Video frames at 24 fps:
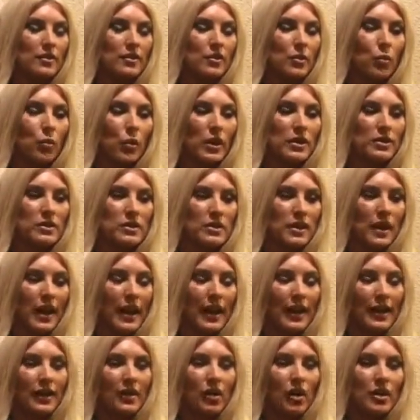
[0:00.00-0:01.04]
the ones that I
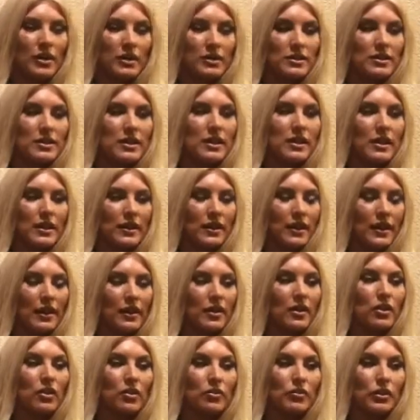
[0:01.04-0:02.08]
had already seen in an
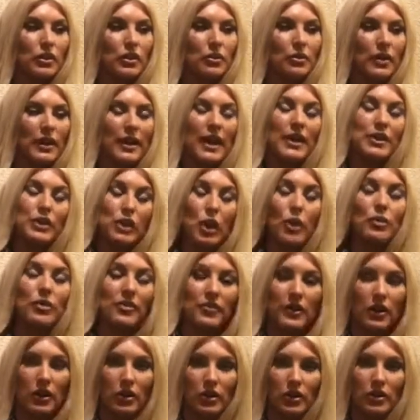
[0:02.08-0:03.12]
interview, and I know that
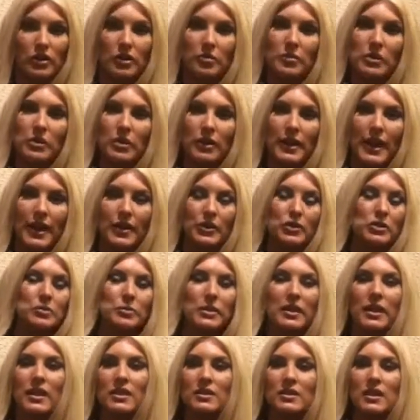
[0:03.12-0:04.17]
they are good communicators,
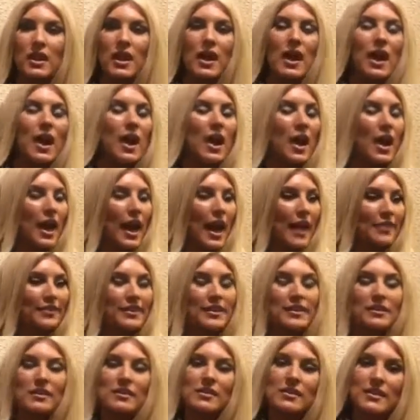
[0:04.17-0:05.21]
because at the
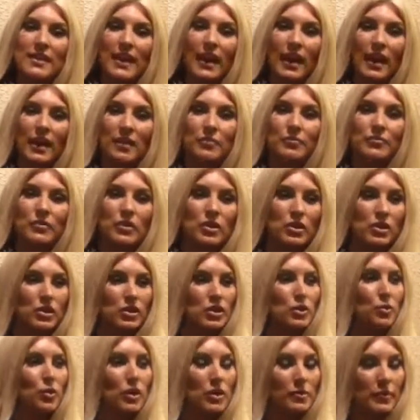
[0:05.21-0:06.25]
end of the day,
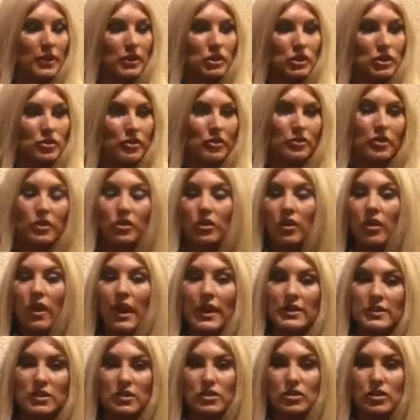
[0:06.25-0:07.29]
you want to make sure that the girl
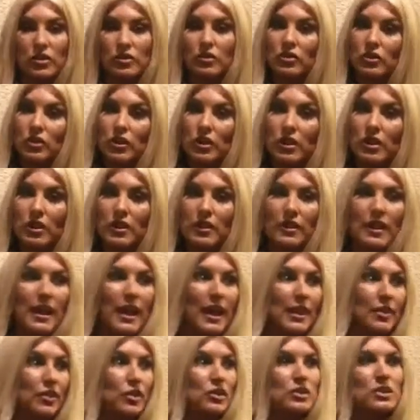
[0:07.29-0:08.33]
has a certain look,
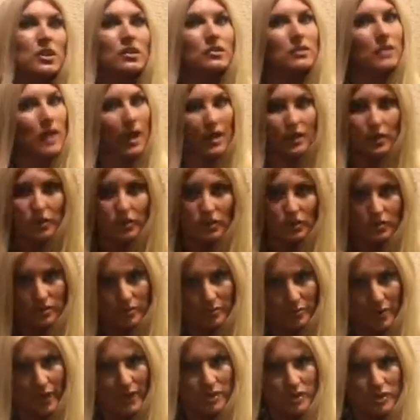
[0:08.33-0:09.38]
and there's a lot of girls
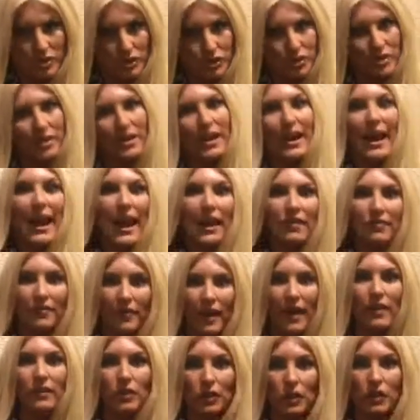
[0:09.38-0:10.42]
in pageantry that have
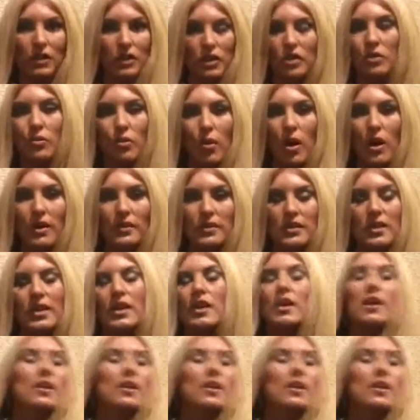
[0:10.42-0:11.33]
that look you want.